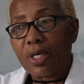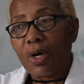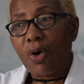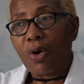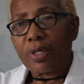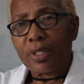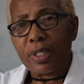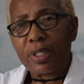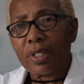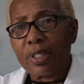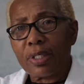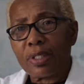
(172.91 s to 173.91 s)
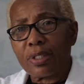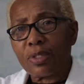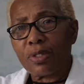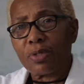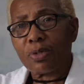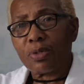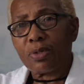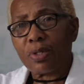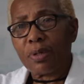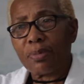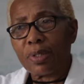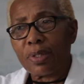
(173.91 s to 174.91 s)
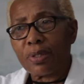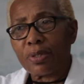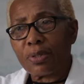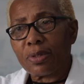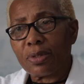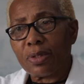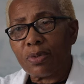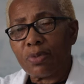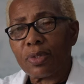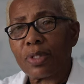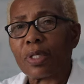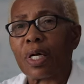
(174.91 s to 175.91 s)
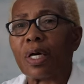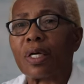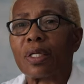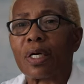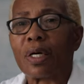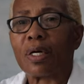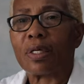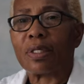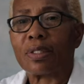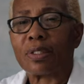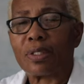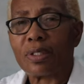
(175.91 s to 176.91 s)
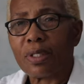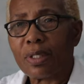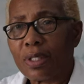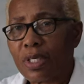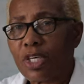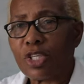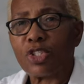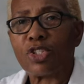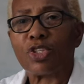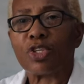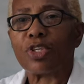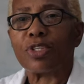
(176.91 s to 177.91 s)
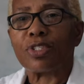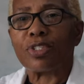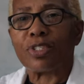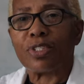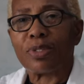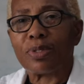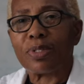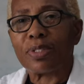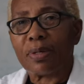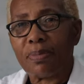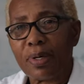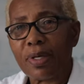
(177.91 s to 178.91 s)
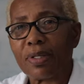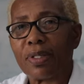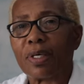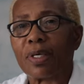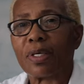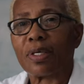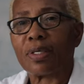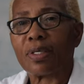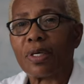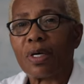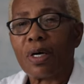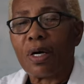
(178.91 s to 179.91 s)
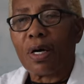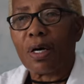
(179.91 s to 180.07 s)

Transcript: orderly, you know, mm-hmm. I mean, with a kind heart in church, so it's a big thing. Mm-hmm.